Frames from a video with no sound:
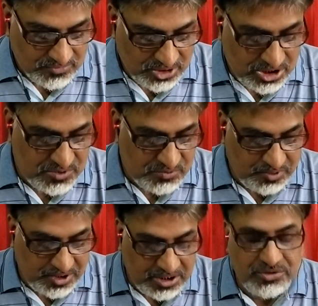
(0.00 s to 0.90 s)
His
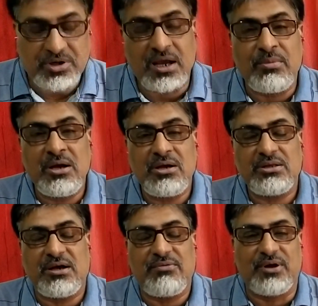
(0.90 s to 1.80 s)
feet among
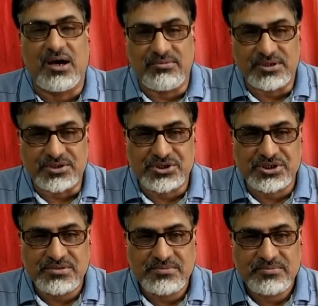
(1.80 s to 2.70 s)
the
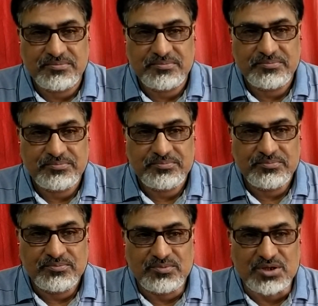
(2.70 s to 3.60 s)
flowers.
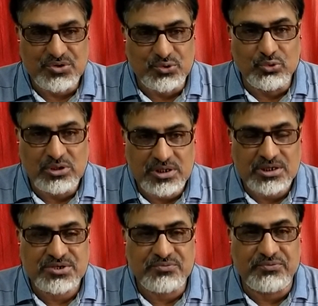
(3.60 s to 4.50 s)
The
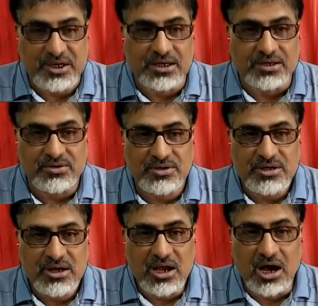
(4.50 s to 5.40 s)
soldier's feet
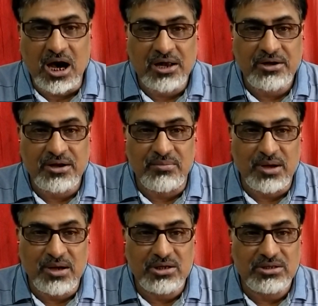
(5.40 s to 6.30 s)
are
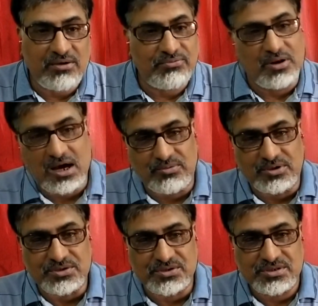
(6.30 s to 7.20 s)
among the
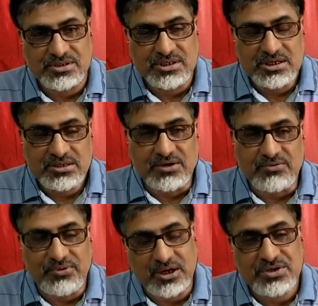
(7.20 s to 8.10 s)
flowers.
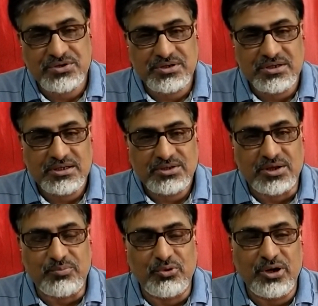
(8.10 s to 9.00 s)

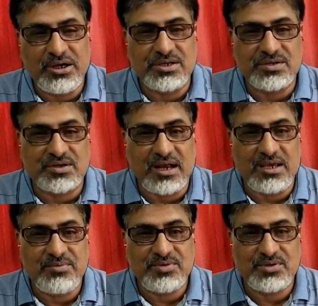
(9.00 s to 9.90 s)
The poet
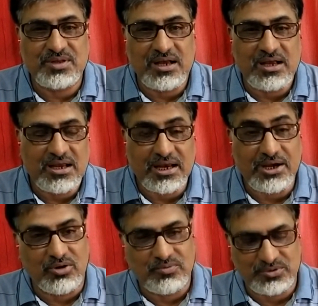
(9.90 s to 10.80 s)
describes the
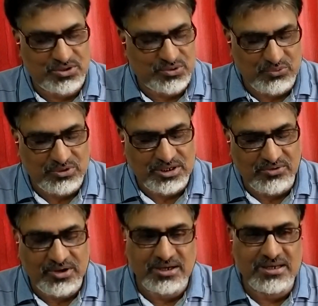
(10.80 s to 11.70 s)
head of the soldier.
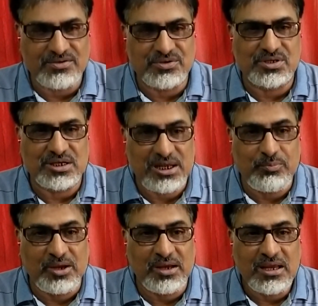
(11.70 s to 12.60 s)
When he is
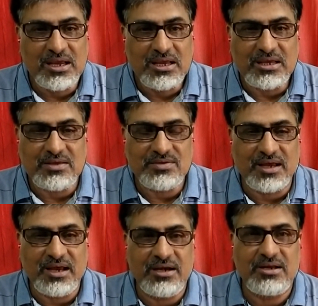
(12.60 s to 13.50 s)
sleeping, his
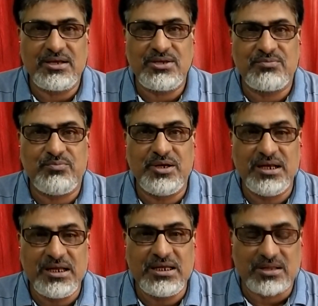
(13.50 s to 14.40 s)
head is
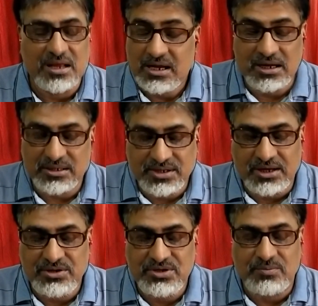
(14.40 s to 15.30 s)
beneath,
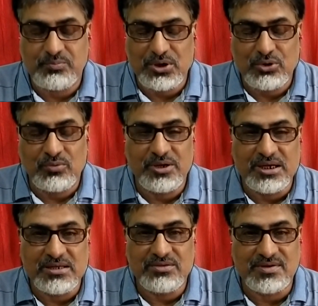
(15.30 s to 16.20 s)
there is a pillow
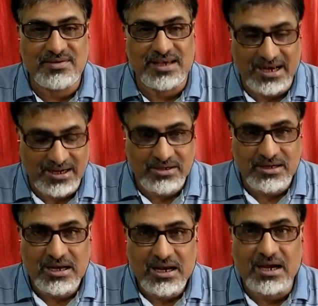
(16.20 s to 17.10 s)
beneath his head,
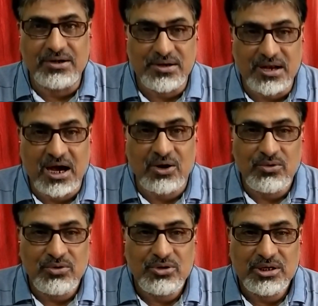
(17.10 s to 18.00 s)
and now
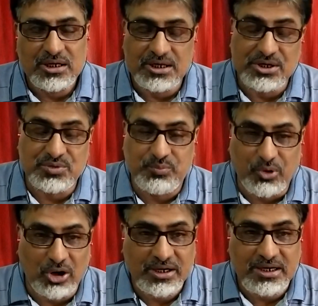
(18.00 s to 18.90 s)
his
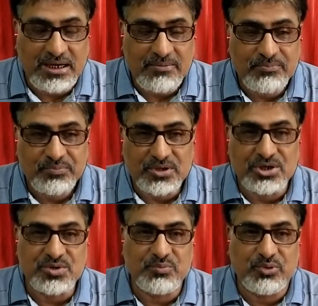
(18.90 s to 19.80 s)
body
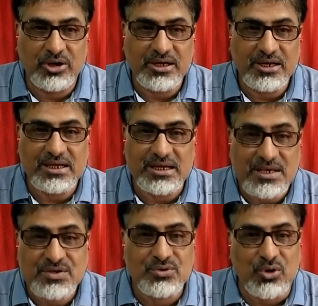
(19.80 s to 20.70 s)
is
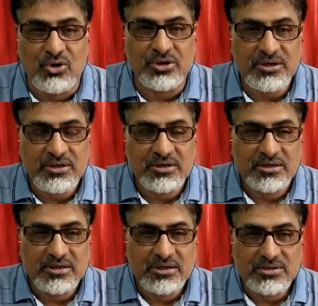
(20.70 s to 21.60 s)
on
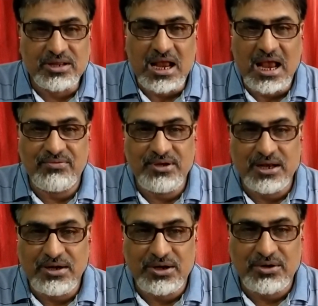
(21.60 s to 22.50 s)
the
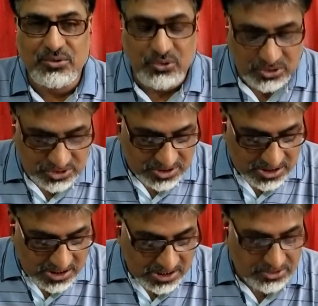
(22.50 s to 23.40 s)
heavy undergrowth,
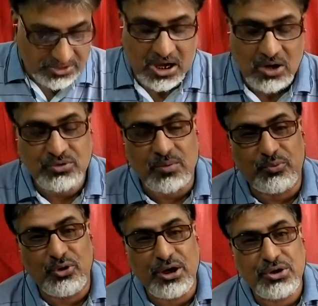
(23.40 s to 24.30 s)
And now the
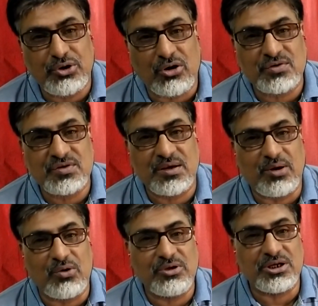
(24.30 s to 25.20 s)
poet talks about